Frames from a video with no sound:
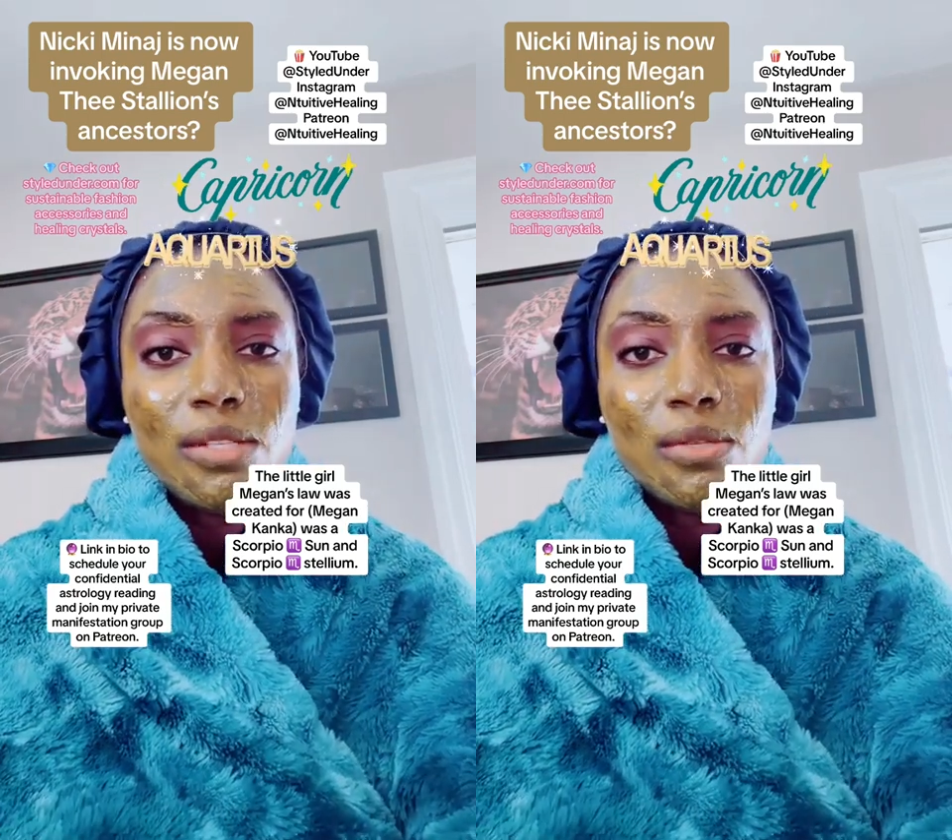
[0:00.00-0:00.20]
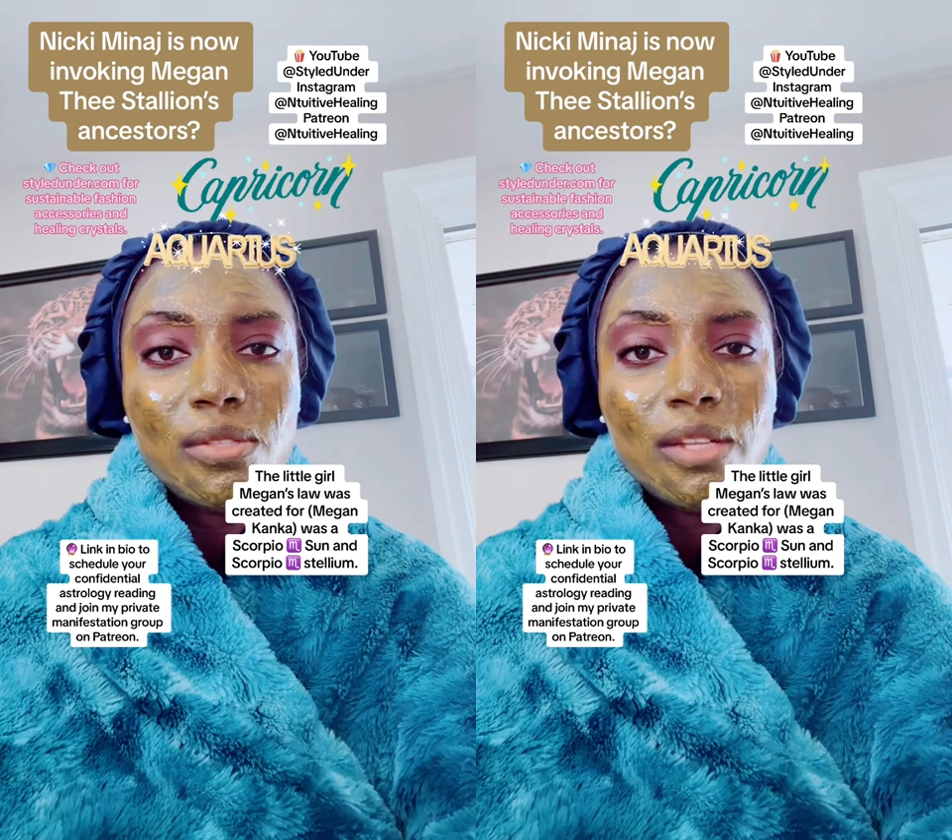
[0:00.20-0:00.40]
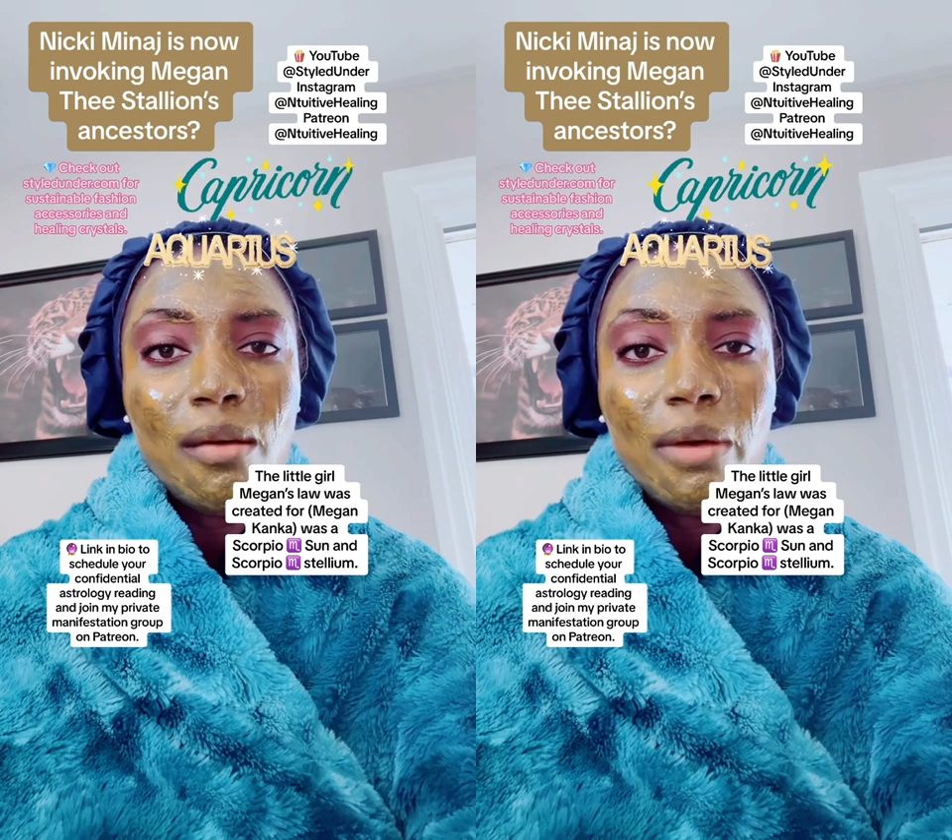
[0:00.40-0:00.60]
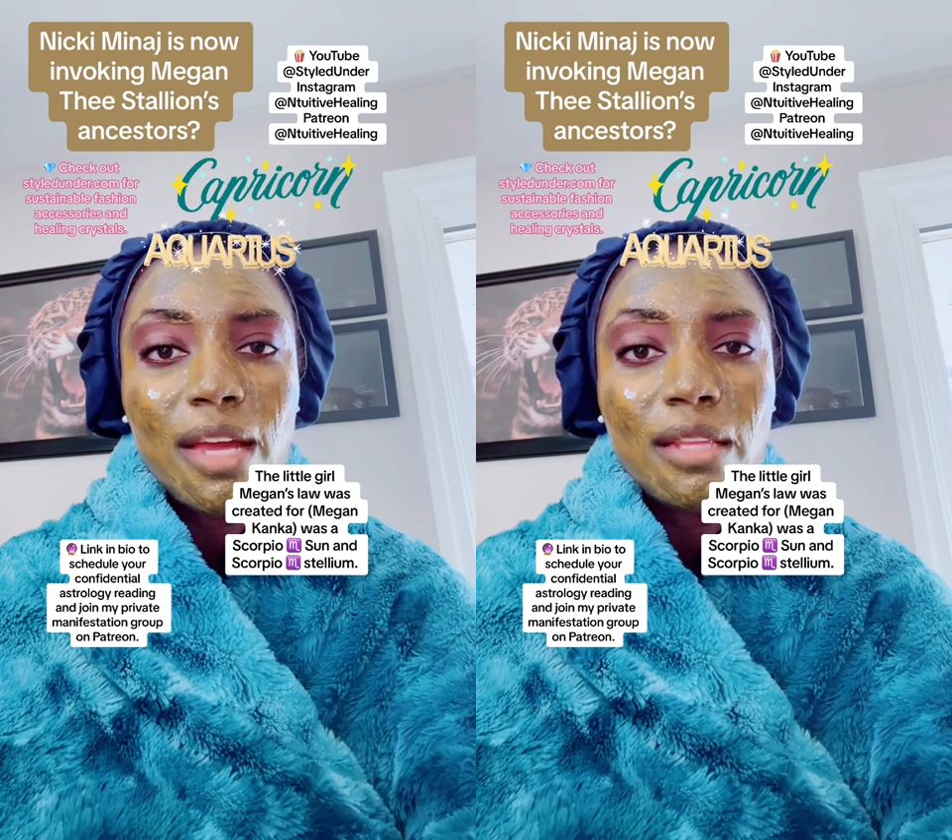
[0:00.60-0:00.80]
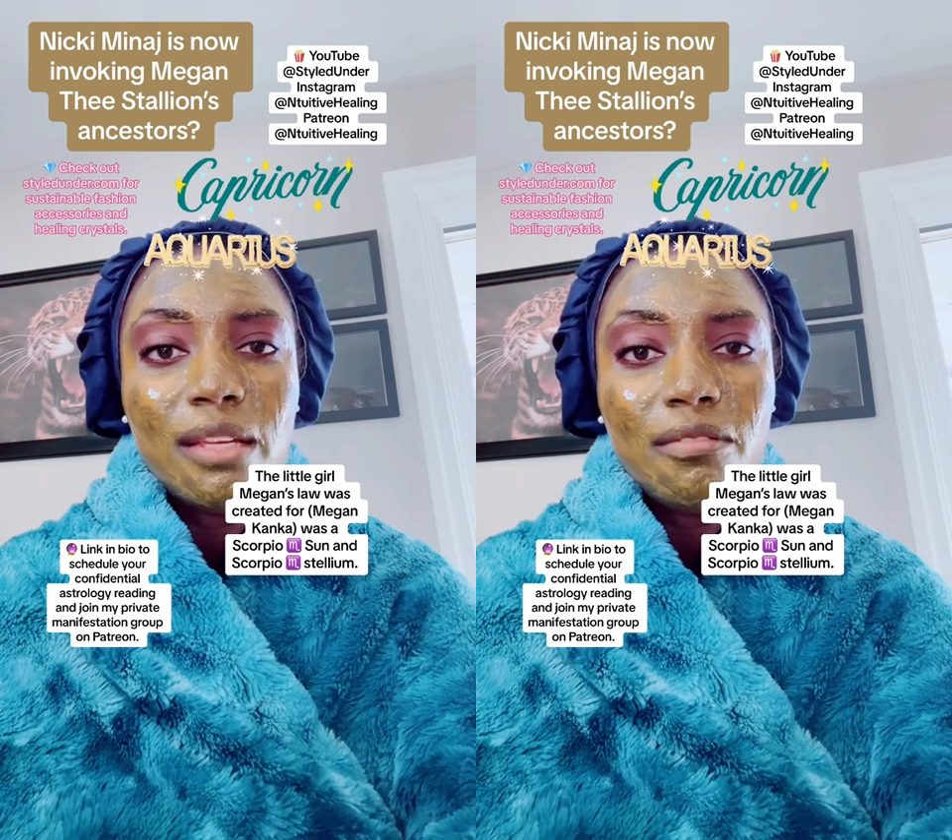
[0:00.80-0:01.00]
to stop
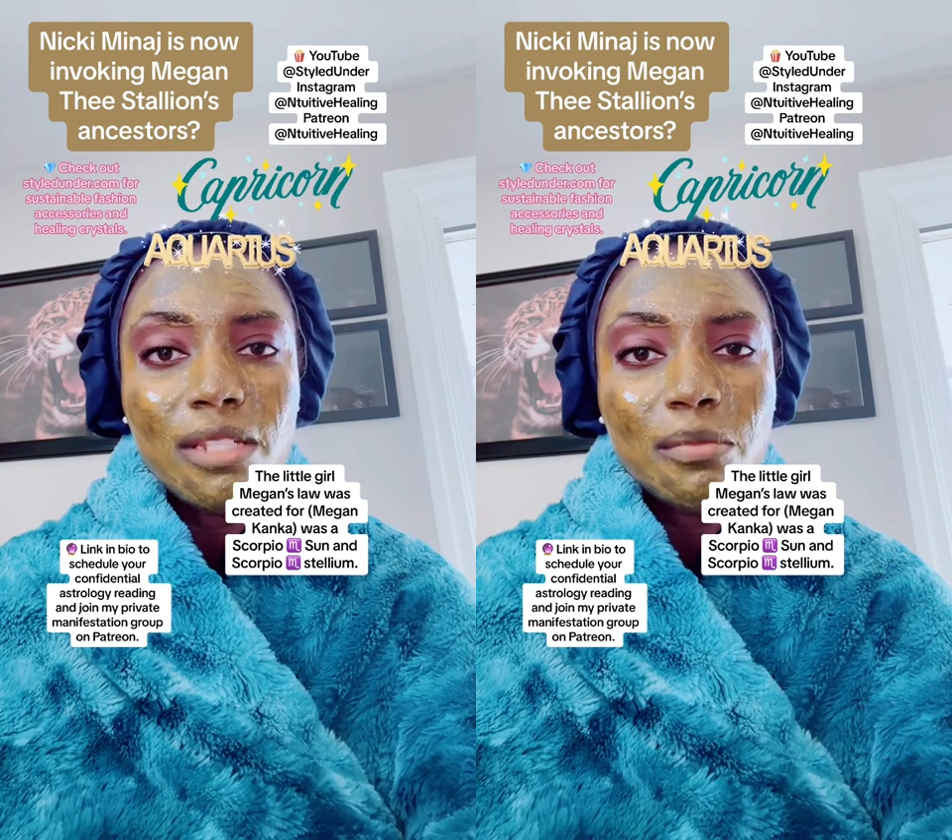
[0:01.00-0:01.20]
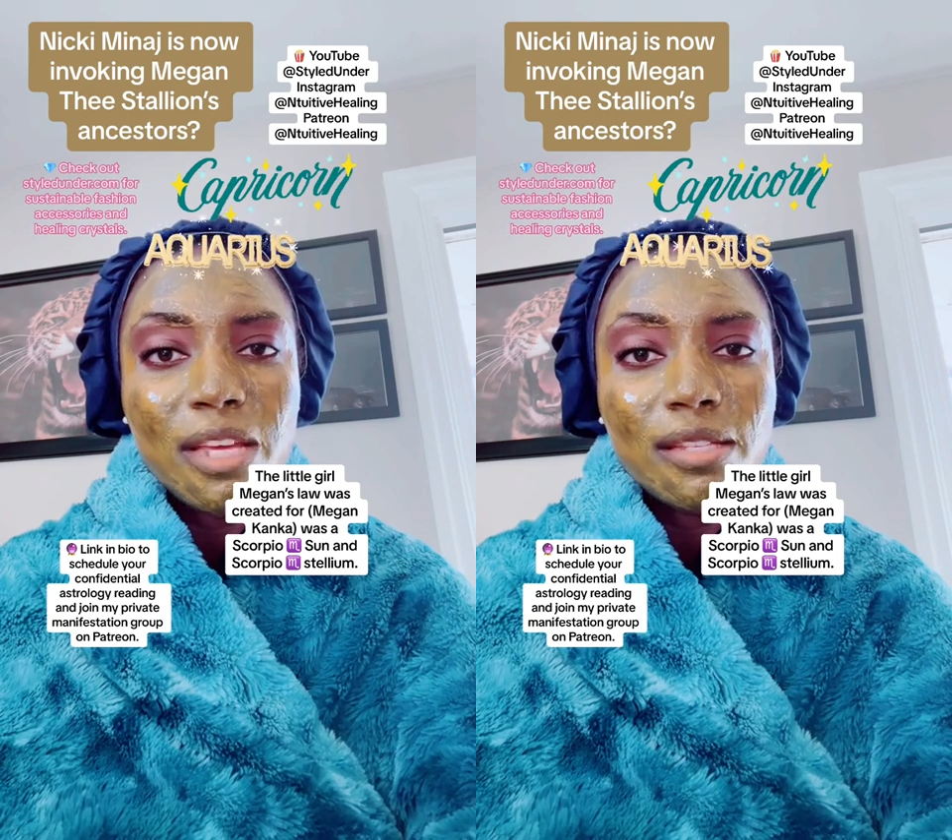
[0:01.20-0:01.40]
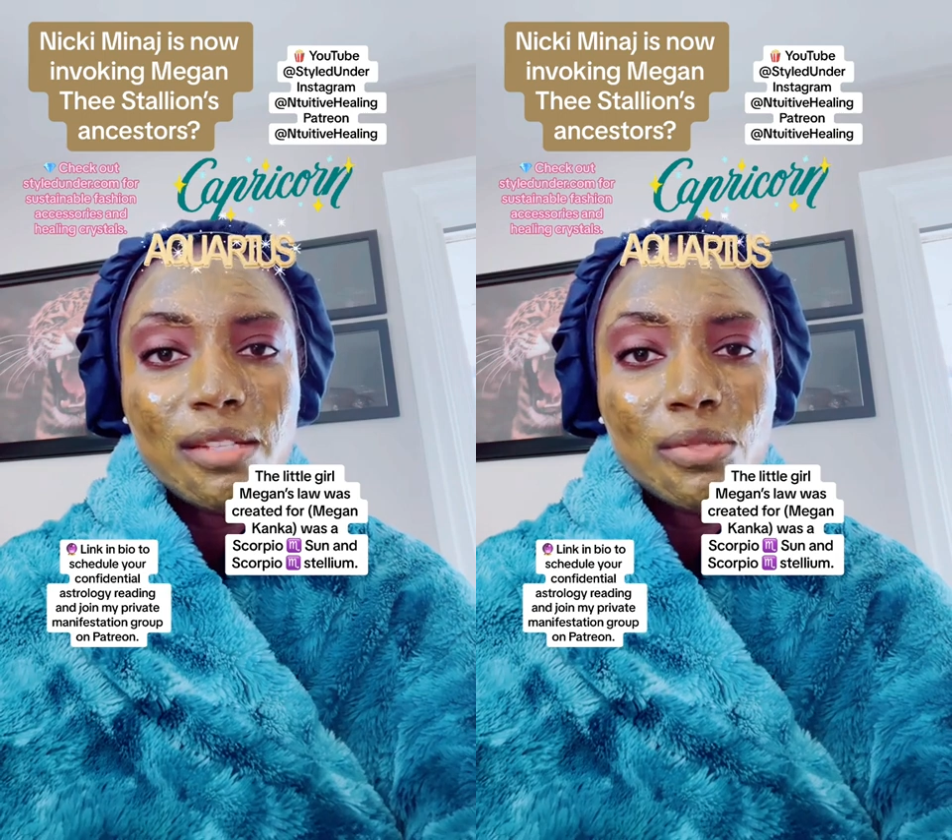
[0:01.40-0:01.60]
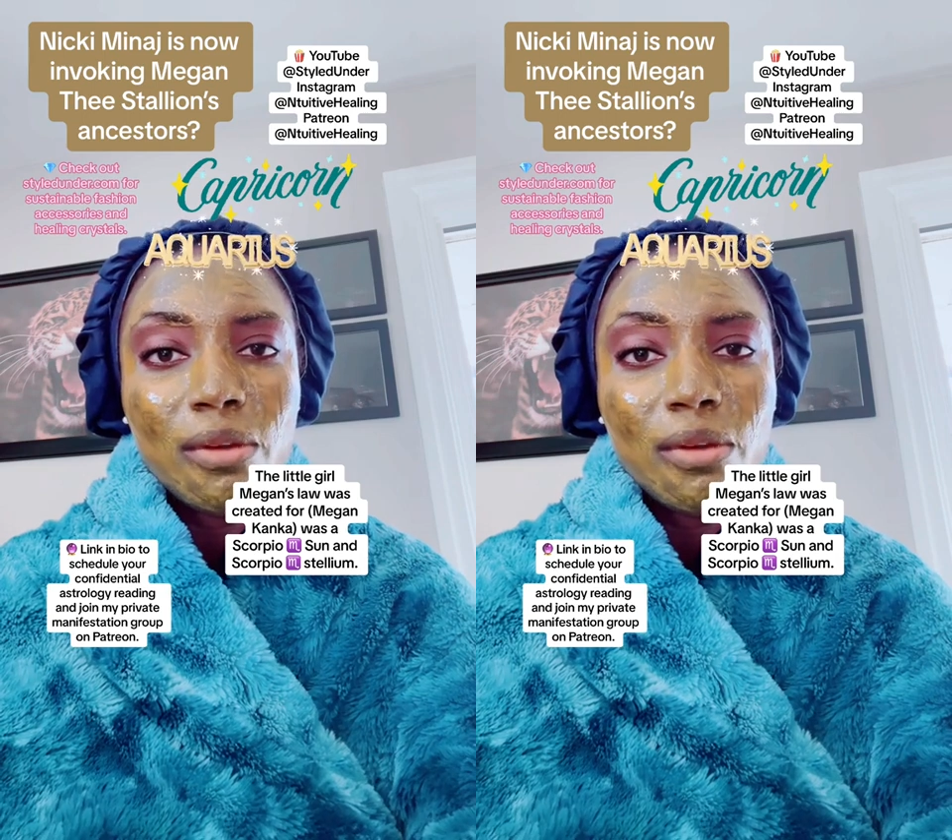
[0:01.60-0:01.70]
by and leave this message,